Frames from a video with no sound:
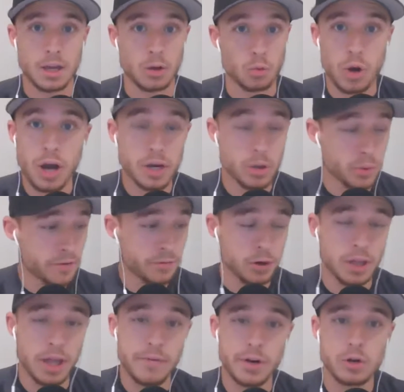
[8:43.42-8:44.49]
He can run. He ran
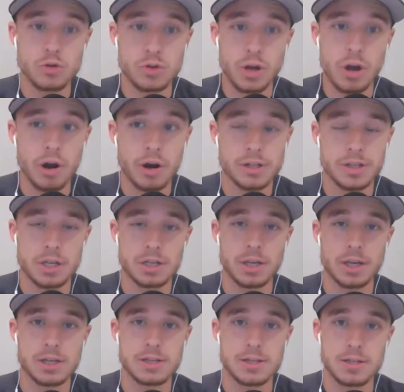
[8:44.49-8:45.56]
for 1,100 yards
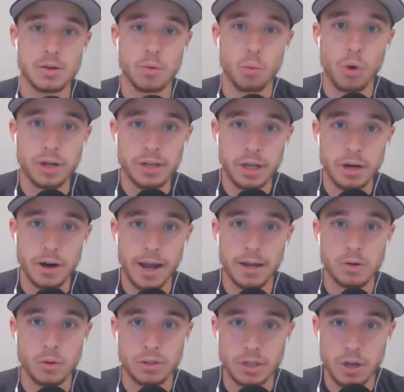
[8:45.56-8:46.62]
his 1 year
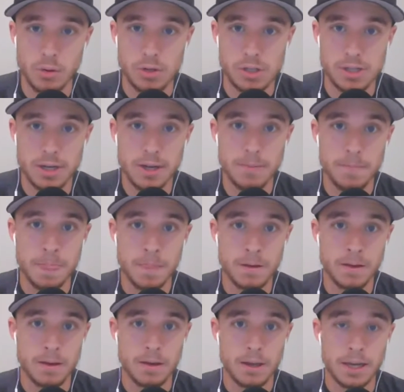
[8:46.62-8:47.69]
at North Dakota State.
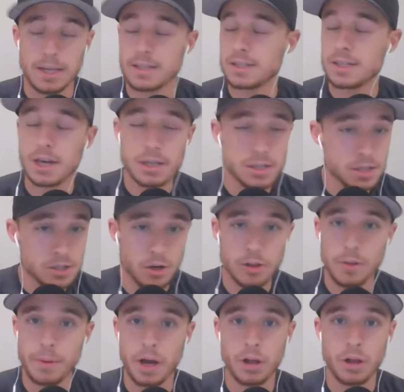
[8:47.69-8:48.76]
He doesn't
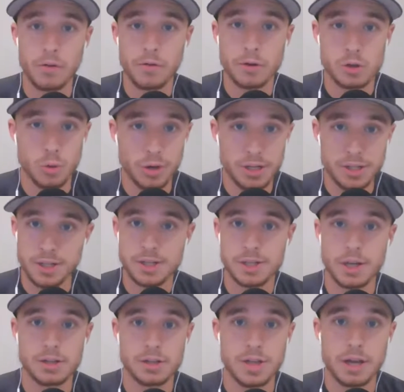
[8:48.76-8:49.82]
turn the ball over.
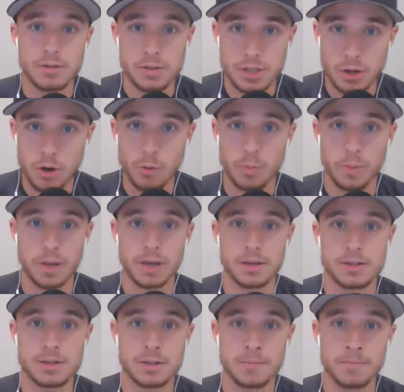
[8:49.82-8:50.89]
26 touchdowns, zero
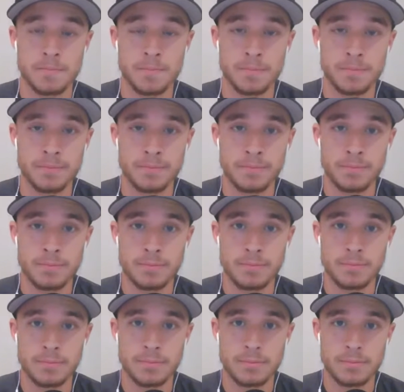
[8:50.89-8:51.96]
picks
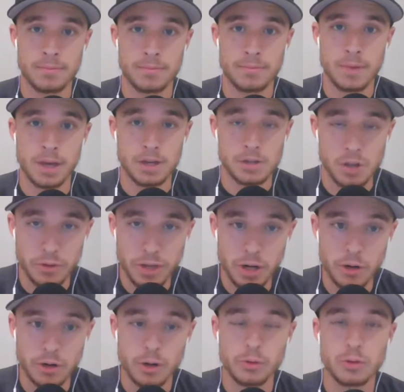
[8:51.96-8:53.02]
in his only
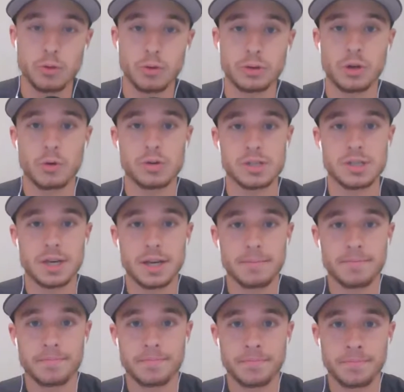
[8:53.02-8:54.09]
year at North Dakota
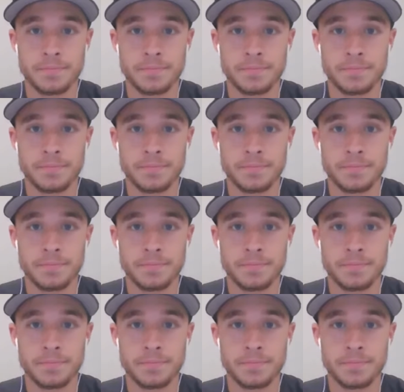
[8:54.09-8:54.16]
State.